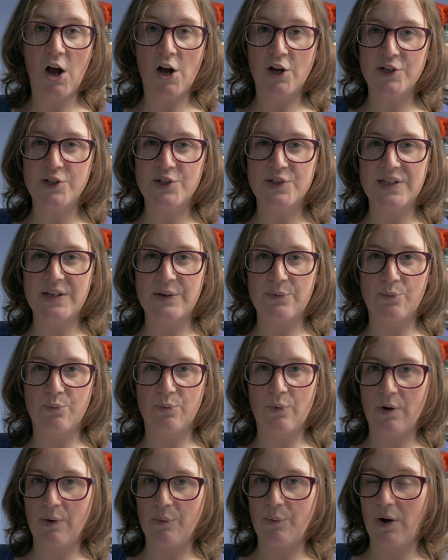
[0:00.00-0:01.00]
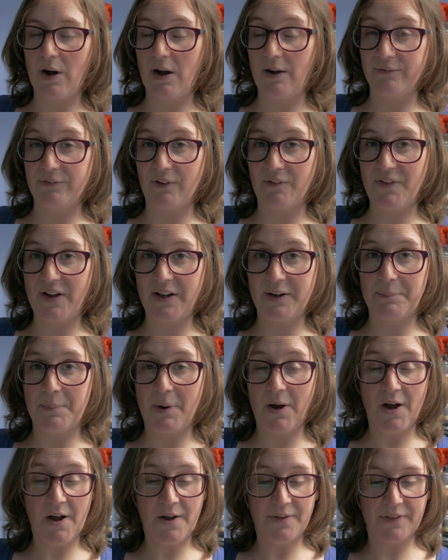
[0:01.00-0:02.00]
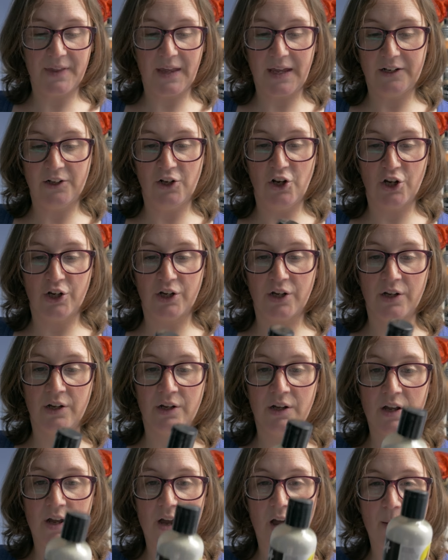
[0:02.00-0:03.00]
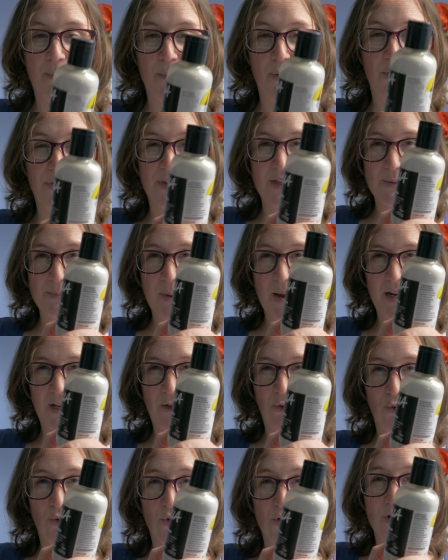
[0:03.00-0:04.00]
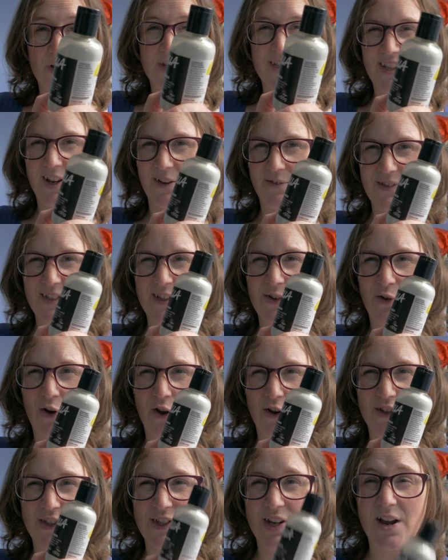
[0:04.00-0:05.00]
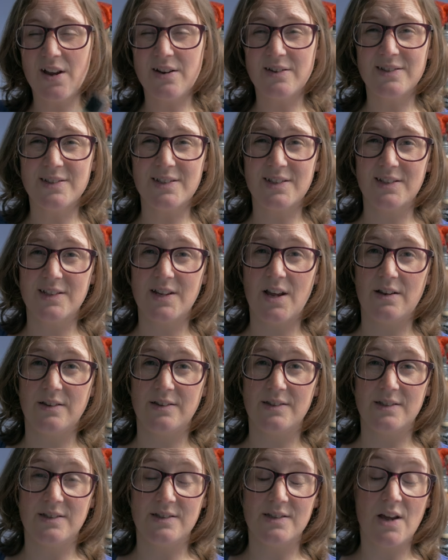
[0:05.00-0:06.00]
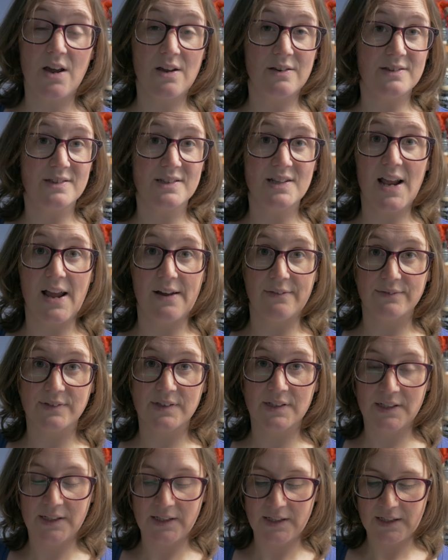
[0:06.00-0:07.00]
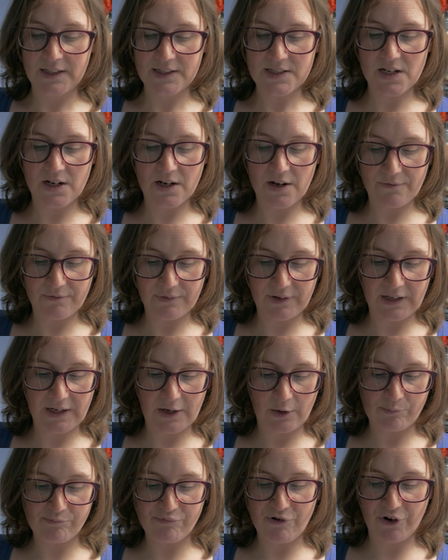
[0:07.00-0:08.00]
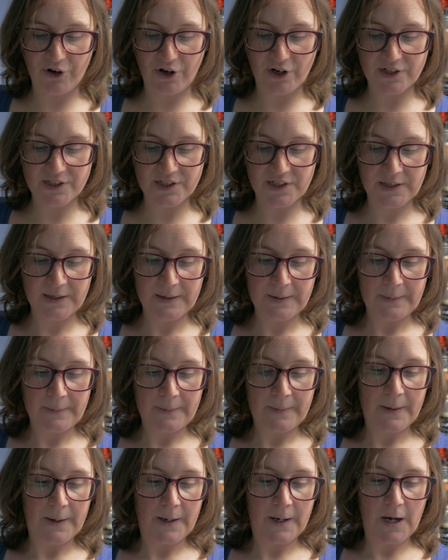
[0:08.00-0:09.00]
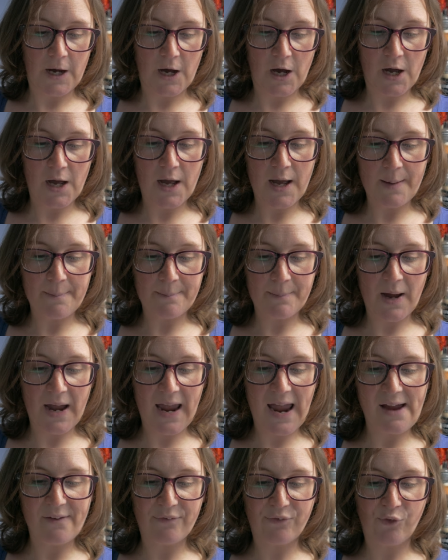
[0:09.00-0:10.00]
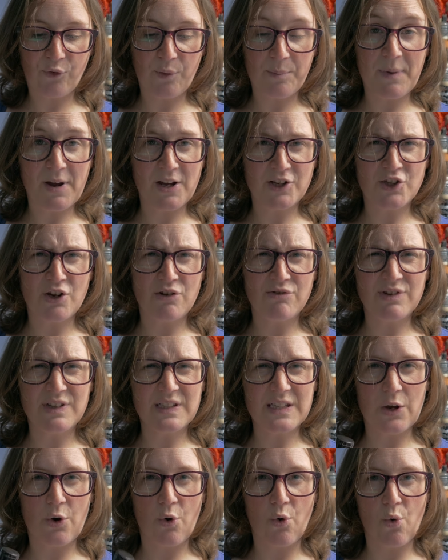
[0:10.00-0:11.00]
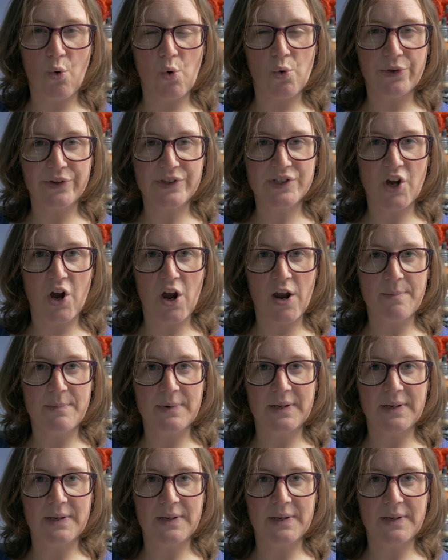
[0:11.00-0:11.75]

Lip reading: I use it after I've had a bath, and look, I bought this back in August and I've still got tons and tons and tons left. It's a lovely little product. I have to admit, I don't use it all the time.